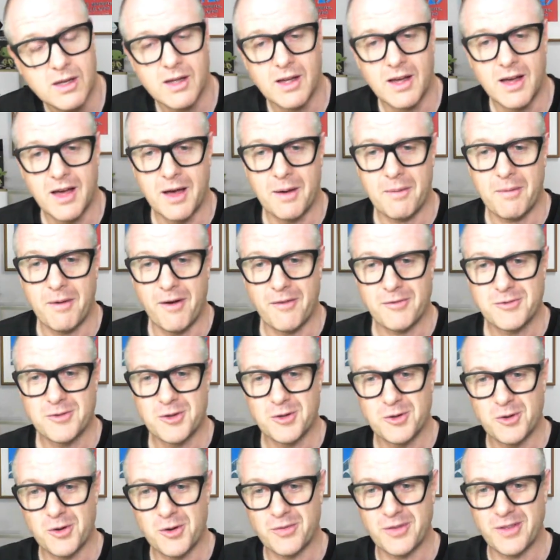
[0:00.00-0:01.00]
I've
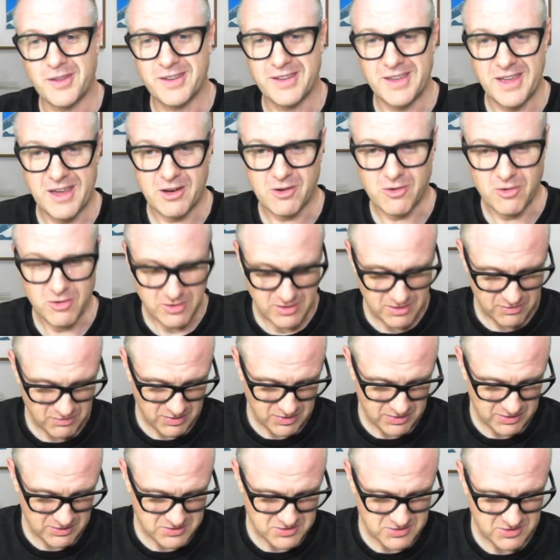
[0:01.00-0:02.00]
turned off the aircon and
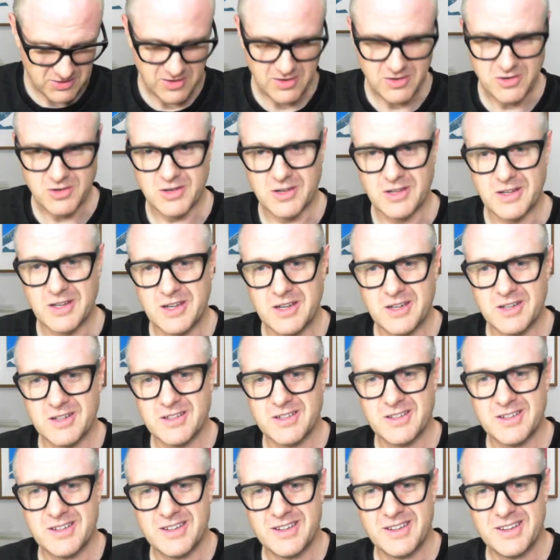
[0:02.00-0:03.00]
everything so that you can hear
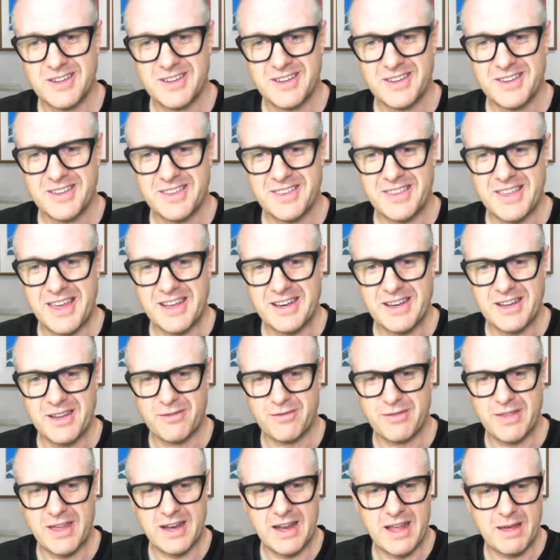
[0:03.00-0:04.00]
that
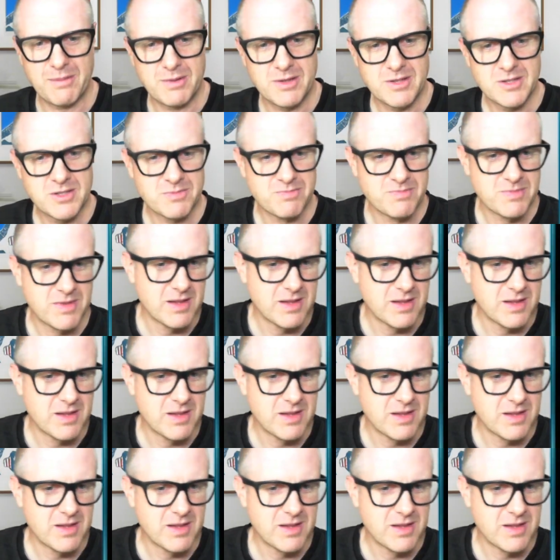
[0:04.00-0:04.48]
if that happens.